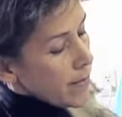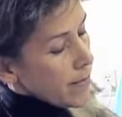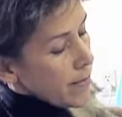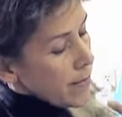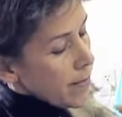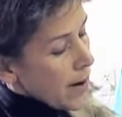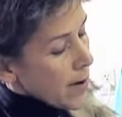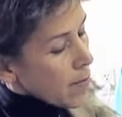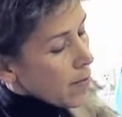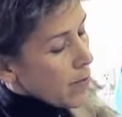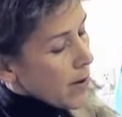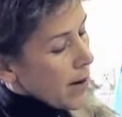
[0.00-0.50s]

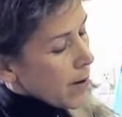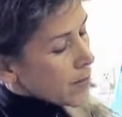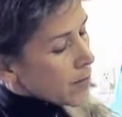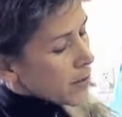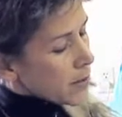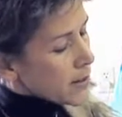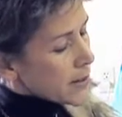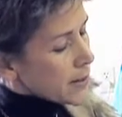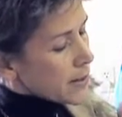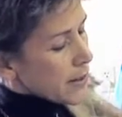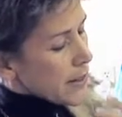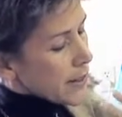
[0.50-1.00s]
I
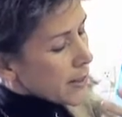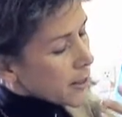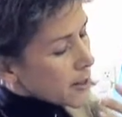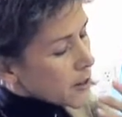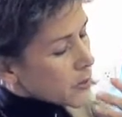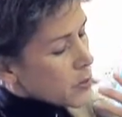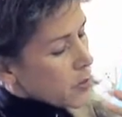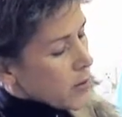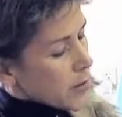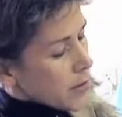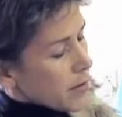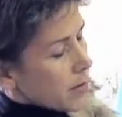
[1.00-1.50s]

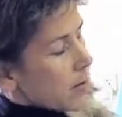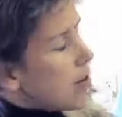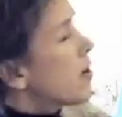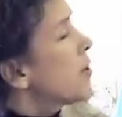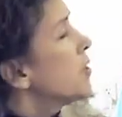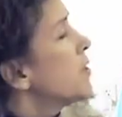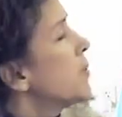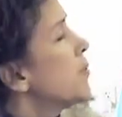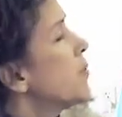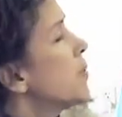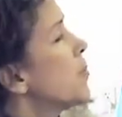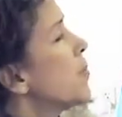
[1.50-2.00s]
just wanted art
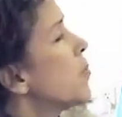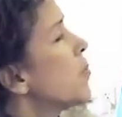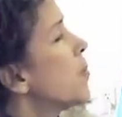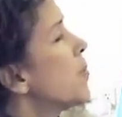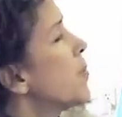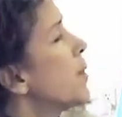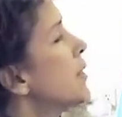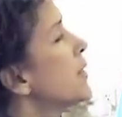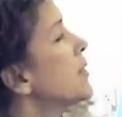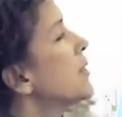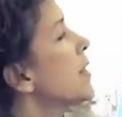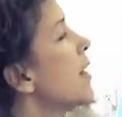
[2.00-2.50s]
to be more
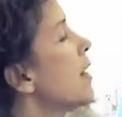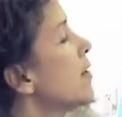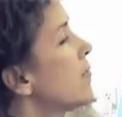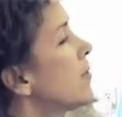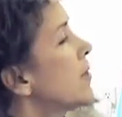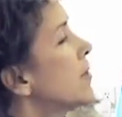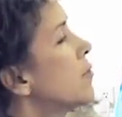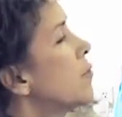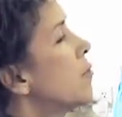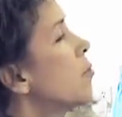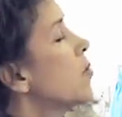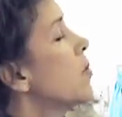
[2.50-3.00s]
about
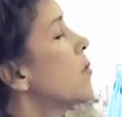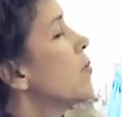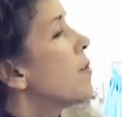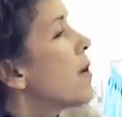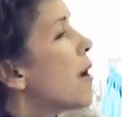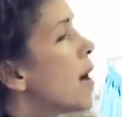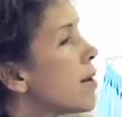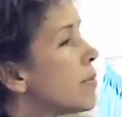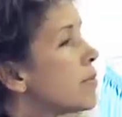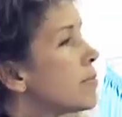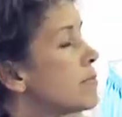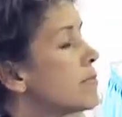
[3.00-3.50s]
solving world
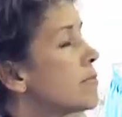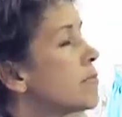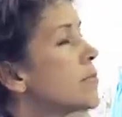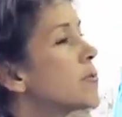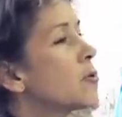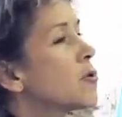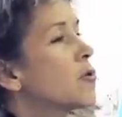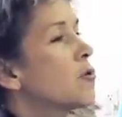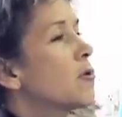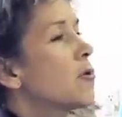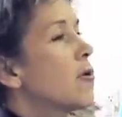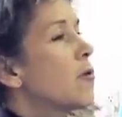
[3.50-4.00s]
problems
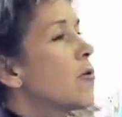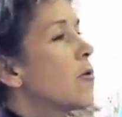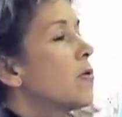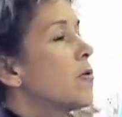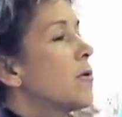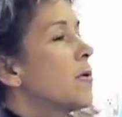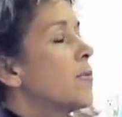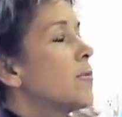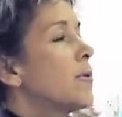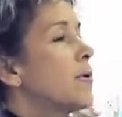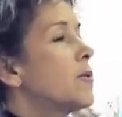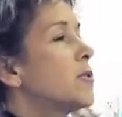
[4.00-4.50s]

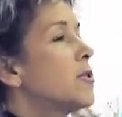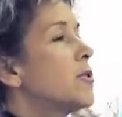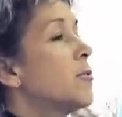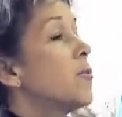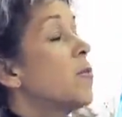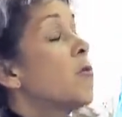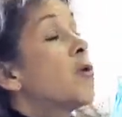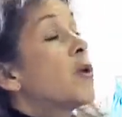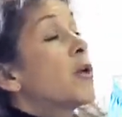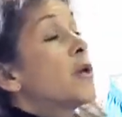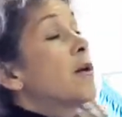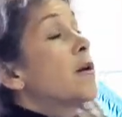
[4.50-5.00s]
or
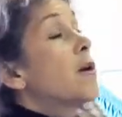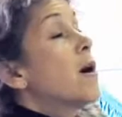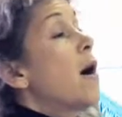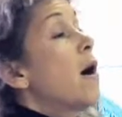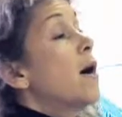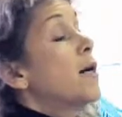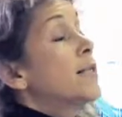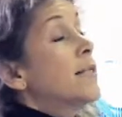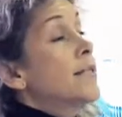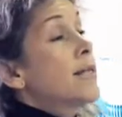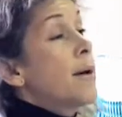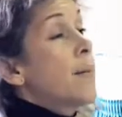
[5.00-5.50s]
supporting a
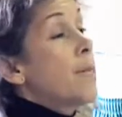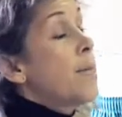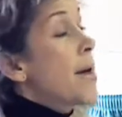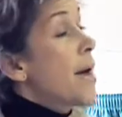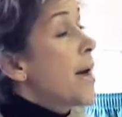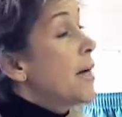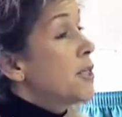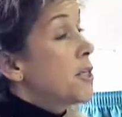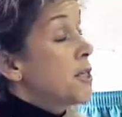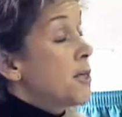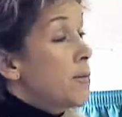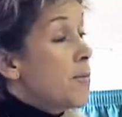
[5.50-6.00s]
cause that I'm
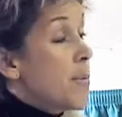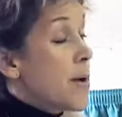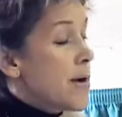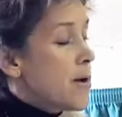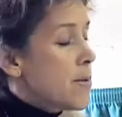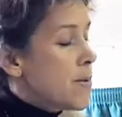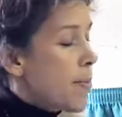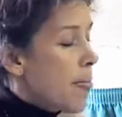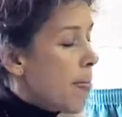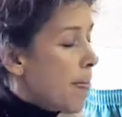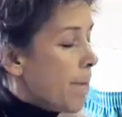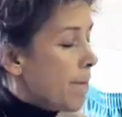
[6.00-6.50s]
passionate
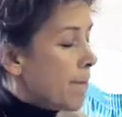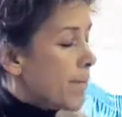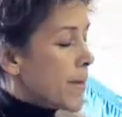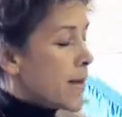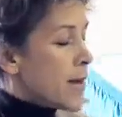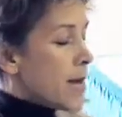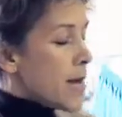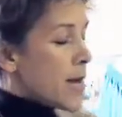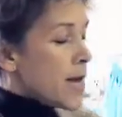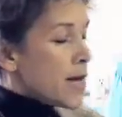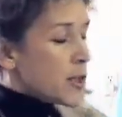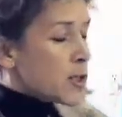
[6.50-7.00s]
about.
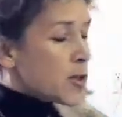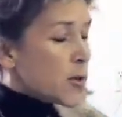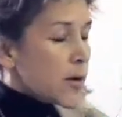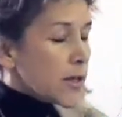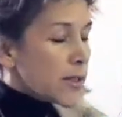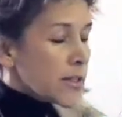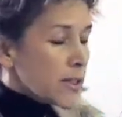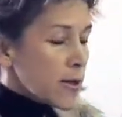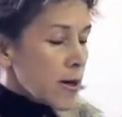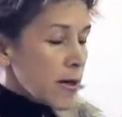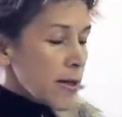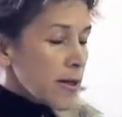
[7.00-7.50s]
So I
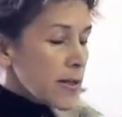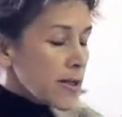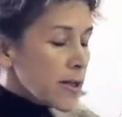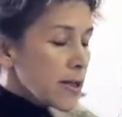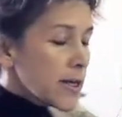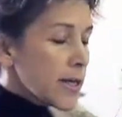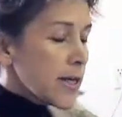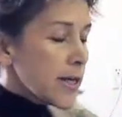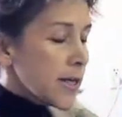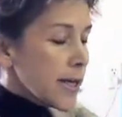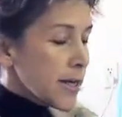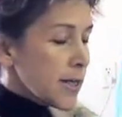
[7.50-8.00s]
started
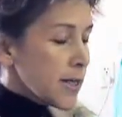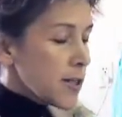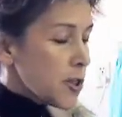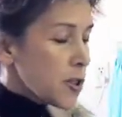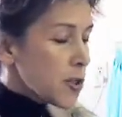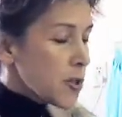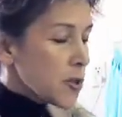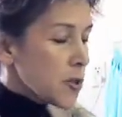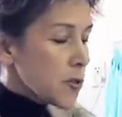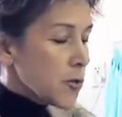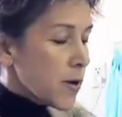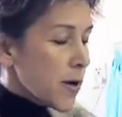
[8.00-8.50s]
looking
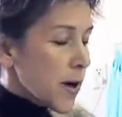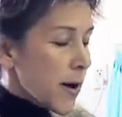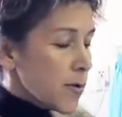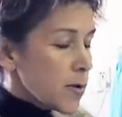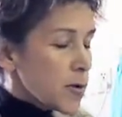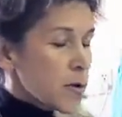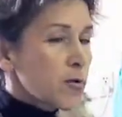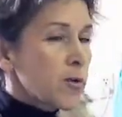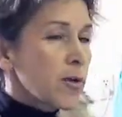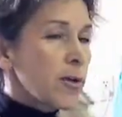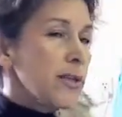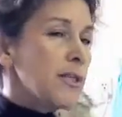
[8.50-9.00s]
into, I
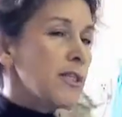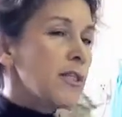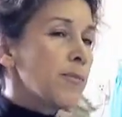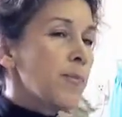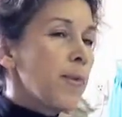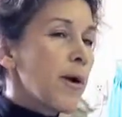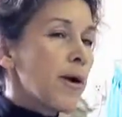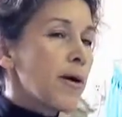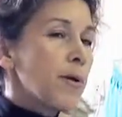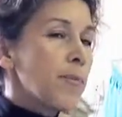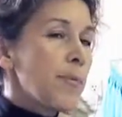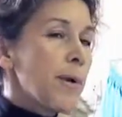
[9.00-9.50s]
was really
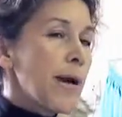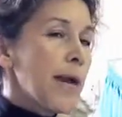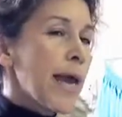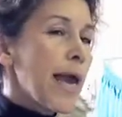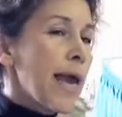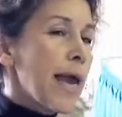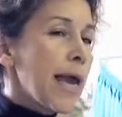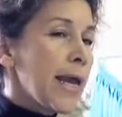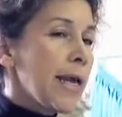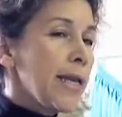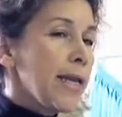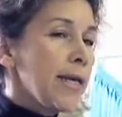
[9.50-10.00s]
inspired by
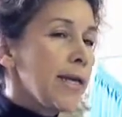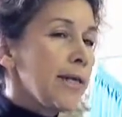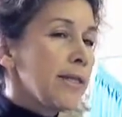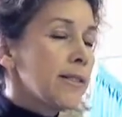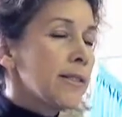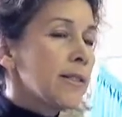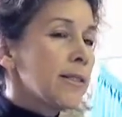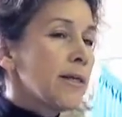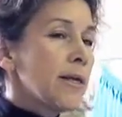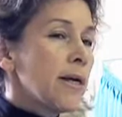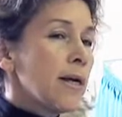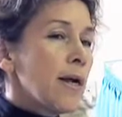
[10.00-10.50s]

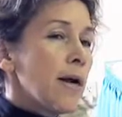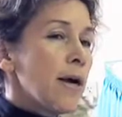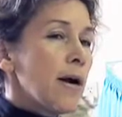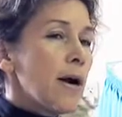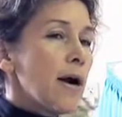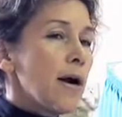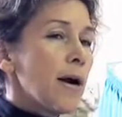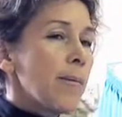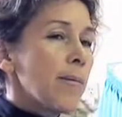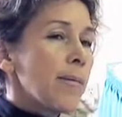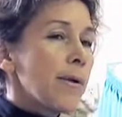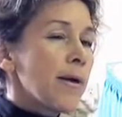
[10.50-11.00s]
Haiti's,
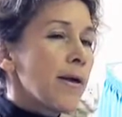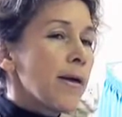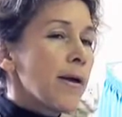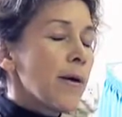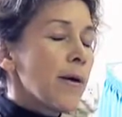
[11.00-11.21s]
what's